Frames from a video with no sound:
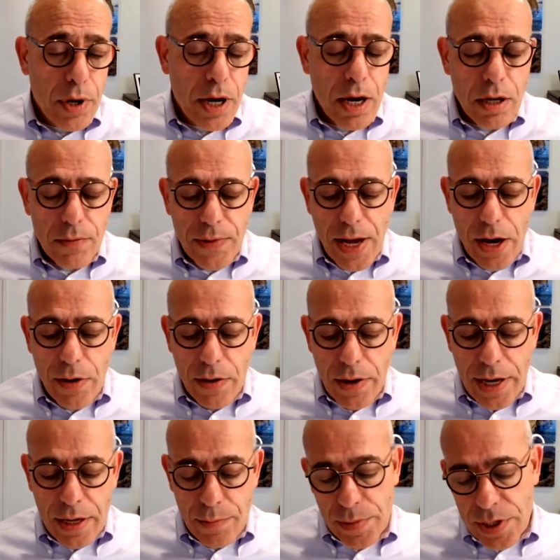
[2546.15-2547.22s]
part of our
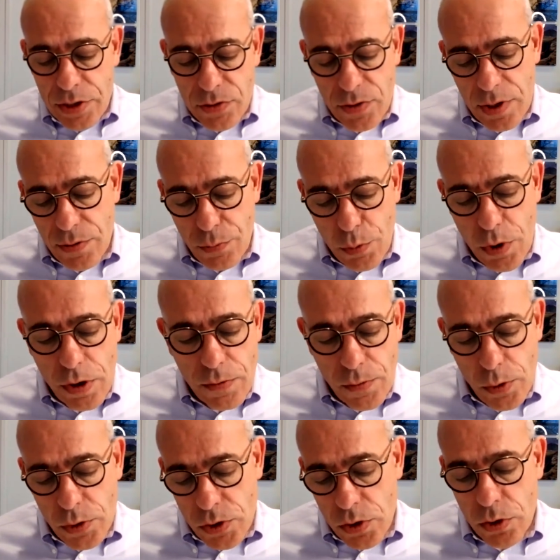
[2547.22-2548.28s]
administrative
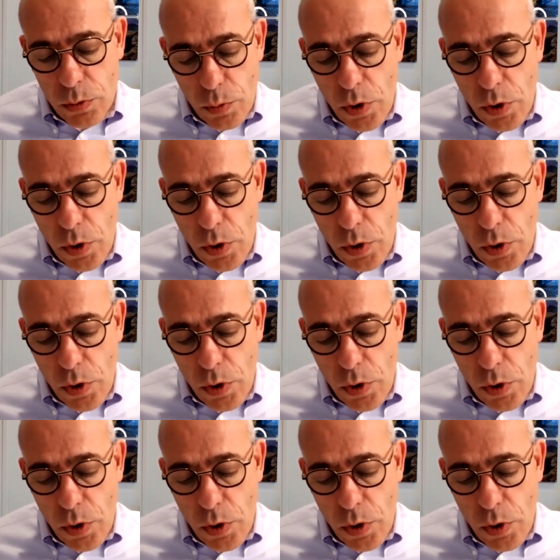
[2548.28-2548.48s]
workforce could